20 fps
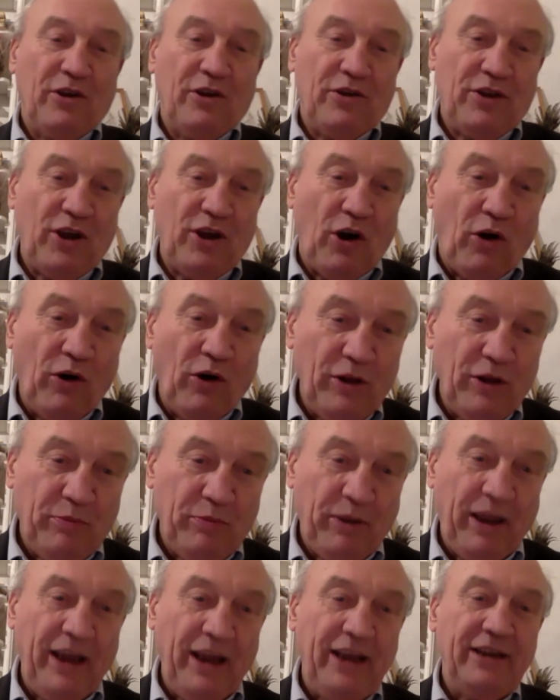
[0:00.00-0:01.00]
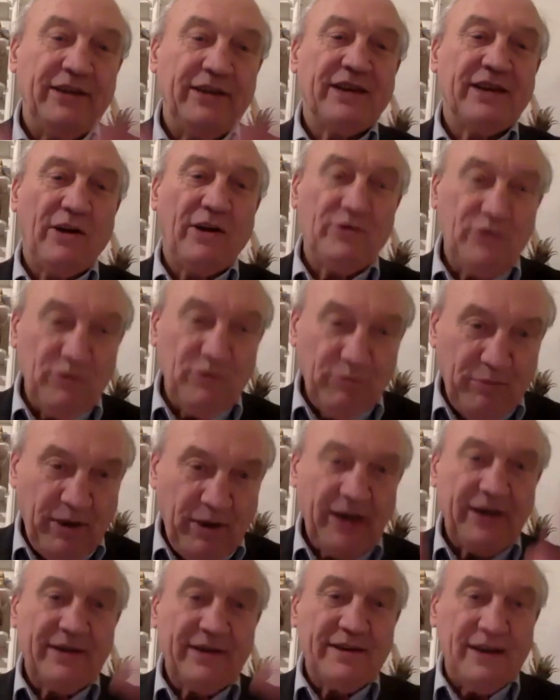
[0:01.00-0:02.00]
the oil paints, how to
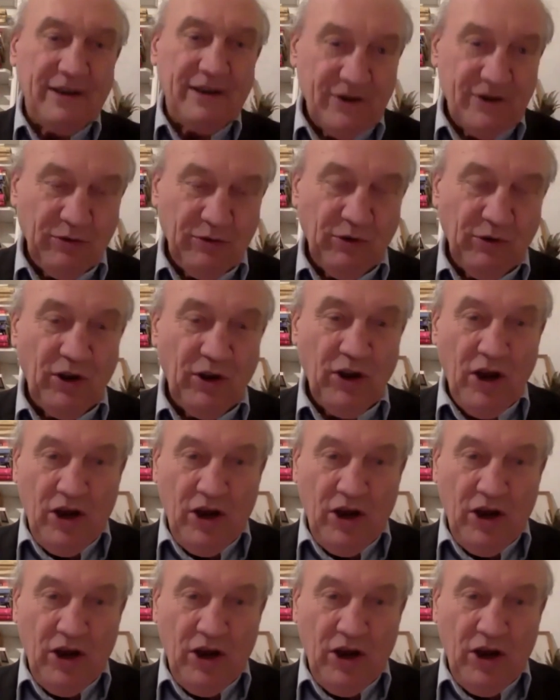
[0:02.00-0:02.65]
mix, and so on.